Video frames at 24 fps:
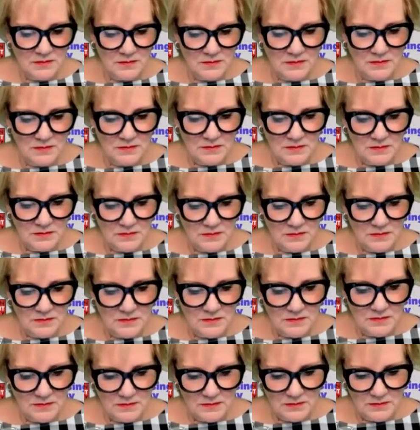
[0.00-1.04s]

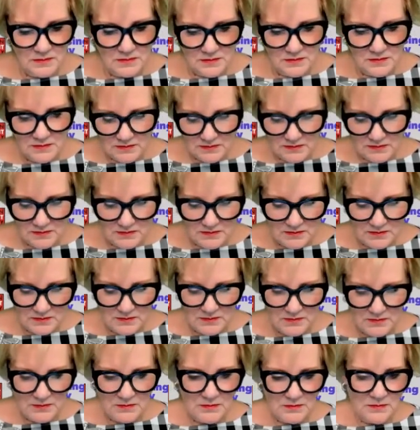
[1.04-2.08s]

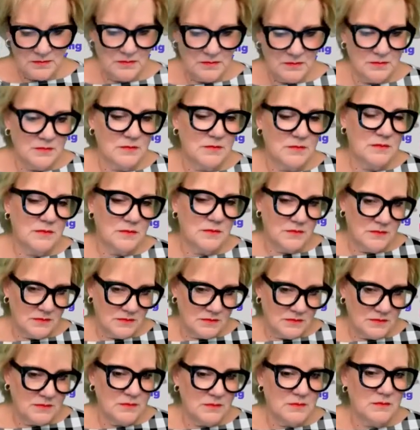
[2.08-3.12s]

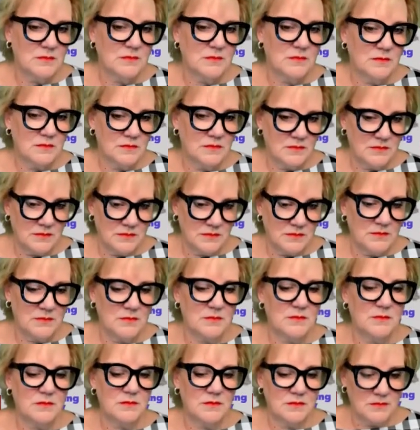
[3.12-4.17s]

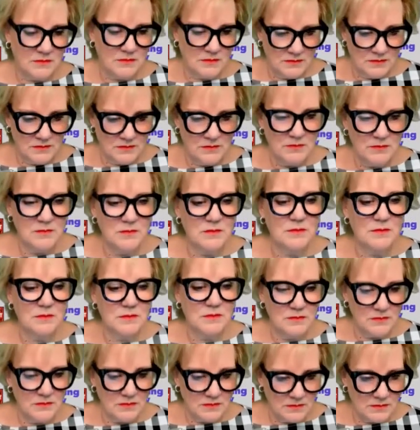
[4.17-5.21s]

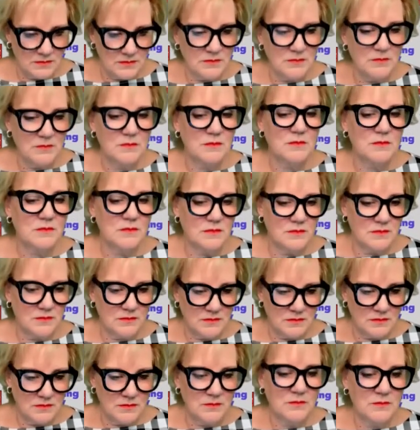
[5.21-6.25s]

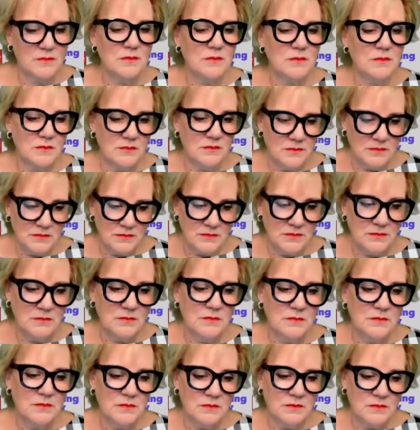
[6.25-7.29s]

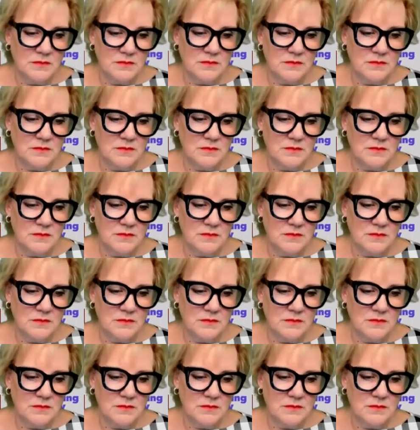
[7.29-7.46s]
No words are spoken by the person on screen.